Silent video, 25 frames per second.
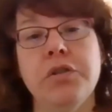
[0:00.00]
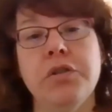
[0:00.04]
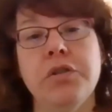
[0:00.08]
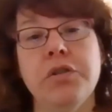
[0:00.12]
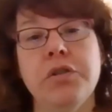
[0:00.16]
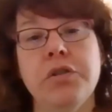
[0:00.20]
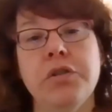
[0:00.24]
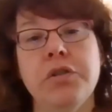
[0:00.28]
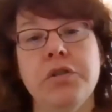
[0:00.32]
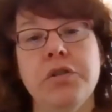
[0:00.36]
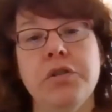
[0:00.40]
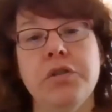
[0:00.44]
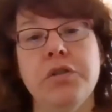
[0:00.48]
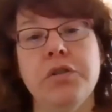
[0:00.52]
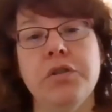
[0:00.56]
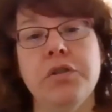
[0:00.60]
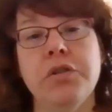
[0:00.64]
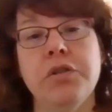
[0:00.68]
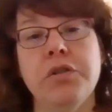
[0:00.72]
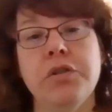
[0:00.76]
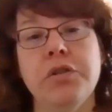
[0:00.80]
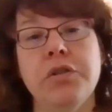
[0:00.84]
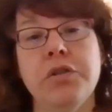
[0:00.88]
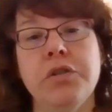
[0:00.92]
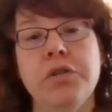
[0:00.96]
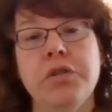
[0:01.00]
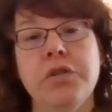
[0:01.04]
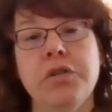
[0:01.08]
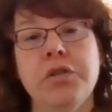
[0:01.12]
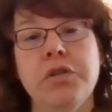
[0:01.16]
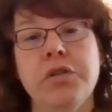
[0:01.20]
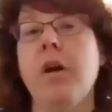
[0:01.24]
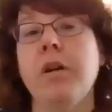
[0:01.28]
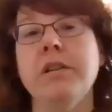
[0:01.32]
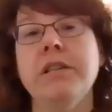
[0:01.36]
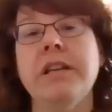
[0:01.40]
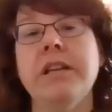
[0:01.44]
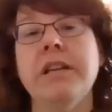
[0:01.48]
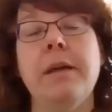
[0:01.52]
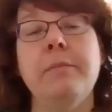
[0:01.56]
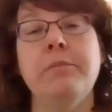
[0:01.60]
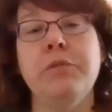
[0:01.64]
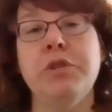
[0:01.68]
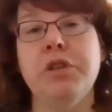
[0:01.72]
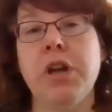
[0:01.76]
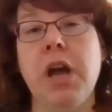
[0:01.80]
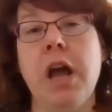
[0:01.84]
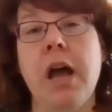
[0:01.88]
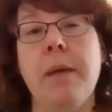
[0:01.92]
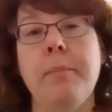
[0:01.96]
That can be that you've had a part-time
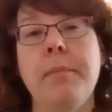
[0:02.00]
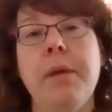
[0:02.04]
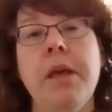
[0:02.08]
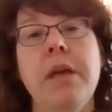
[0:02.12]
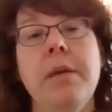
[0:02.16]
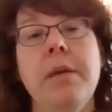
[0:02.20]
job.